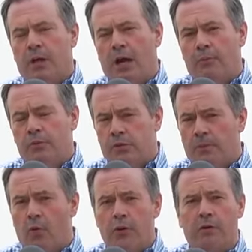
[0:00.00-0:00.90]
help
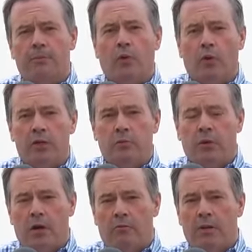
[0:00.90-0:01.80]
support their employees
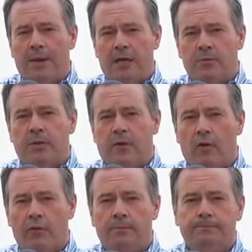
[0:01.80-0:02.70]
with ongoing management of
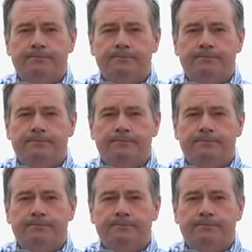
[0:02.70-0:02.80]
COVID.